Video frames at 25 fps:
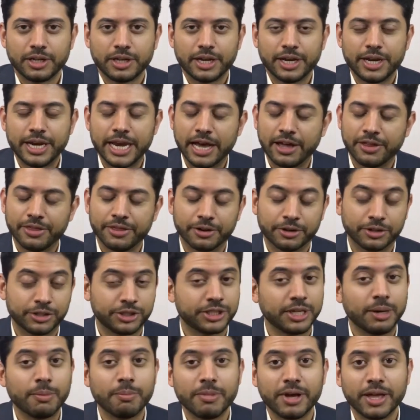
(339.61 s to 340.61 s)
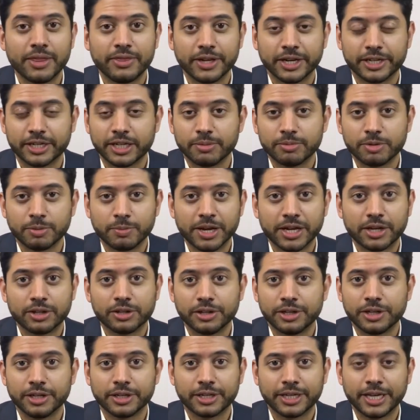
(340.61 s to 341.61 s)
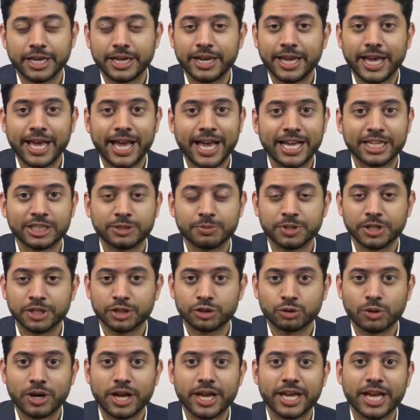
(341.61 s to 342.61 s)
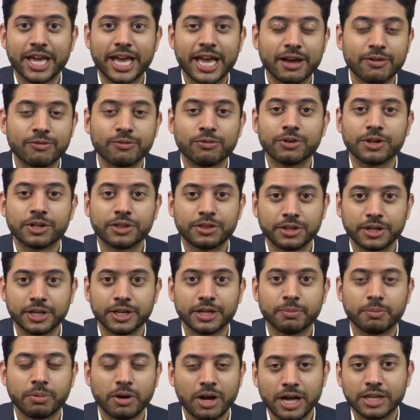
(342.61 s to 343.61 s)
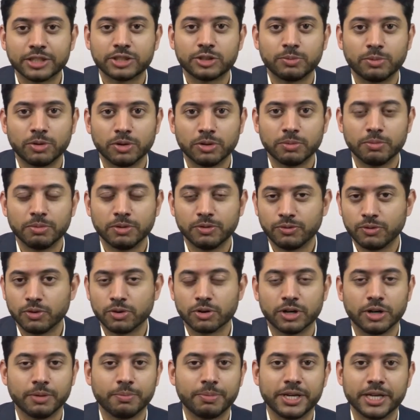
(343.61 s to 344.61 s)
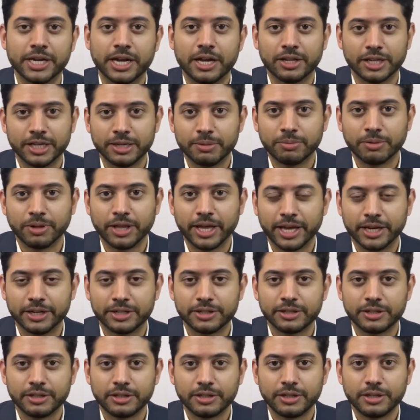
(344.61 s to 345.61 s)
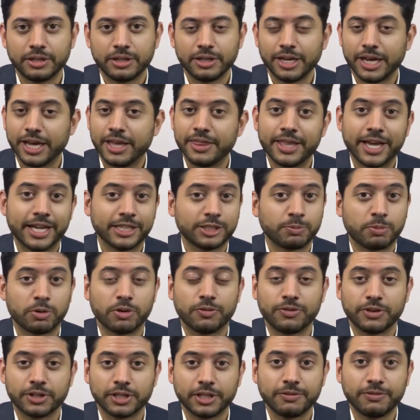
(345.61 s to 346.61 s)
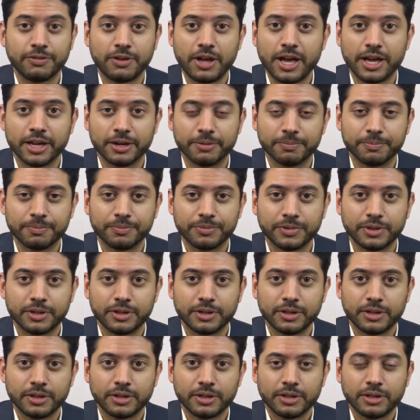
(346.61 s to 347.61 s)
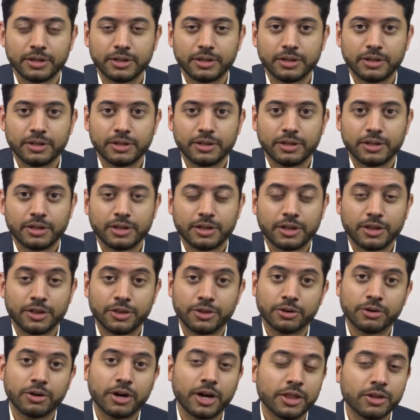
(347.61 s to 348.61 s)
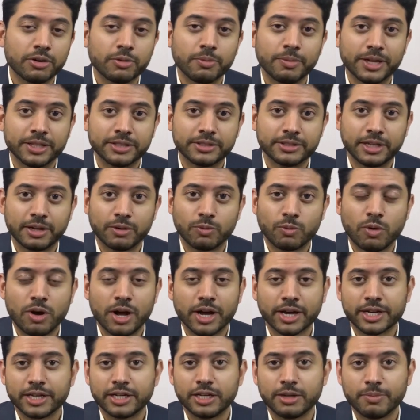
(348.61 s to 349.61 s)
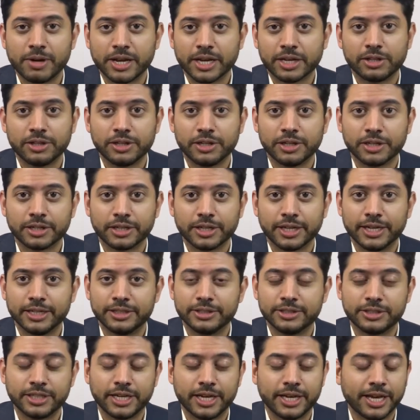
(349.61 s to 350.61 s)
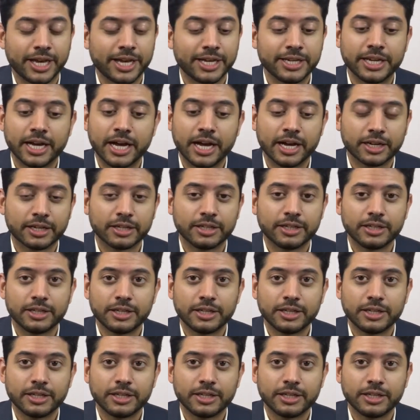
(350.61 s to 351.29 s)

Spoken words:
Now, there are some men that come to my clinic and ask me to try everything possible before a penile implant, and that's perfectly fine. There are other men that walk into my clinic and say, "Hey doc,